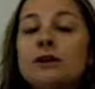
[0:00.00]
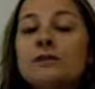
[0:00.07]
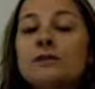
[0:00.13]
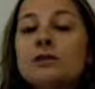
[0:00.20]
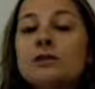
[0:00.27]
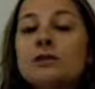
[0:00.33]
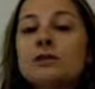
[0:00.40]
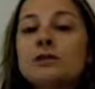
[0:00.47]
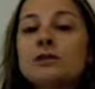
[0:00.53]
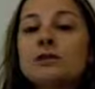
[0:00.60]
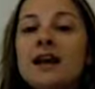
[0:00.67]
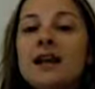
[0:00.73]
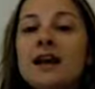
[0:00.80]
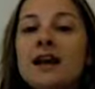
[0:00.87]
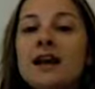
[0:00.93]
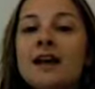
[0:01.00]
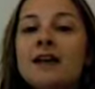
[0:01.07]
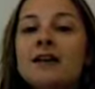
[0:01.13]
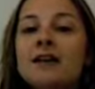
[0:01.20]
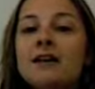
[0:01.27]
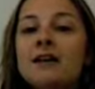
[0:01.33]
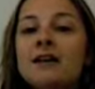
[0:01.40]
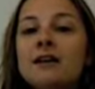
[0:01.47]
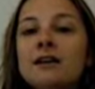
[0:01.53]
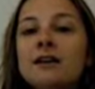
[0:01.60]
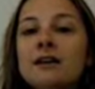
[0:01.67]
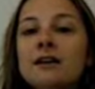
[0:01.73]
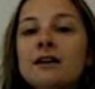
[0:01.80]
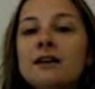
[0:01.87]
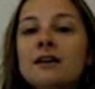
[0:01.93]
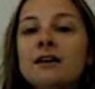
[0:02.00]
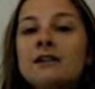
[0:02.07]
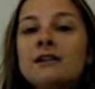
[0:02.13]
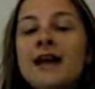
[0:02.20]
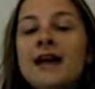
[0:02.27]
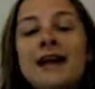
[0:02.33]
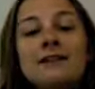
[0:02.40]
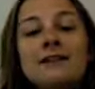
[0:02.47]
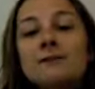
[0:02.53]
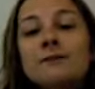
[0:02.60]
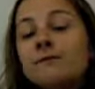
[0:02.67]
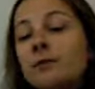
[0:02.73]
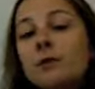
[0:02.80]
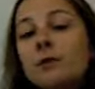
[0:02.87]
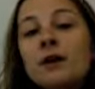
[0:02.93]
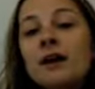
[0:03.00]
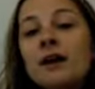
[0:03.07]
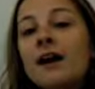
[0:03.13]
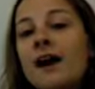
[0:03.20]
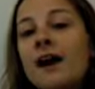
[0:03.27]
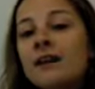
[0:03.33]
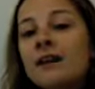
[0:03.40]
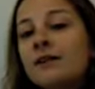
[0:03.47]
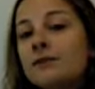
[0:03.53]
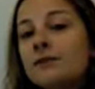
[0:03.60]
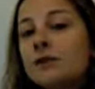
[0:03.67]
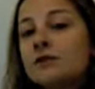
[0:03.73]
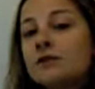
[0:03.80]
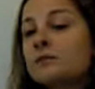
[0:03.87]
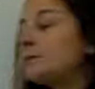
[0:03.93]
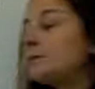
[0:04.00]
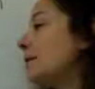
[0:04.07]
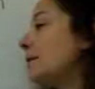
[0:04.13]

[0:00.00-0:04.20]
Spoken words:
have chosen 10 and 4, any of those would be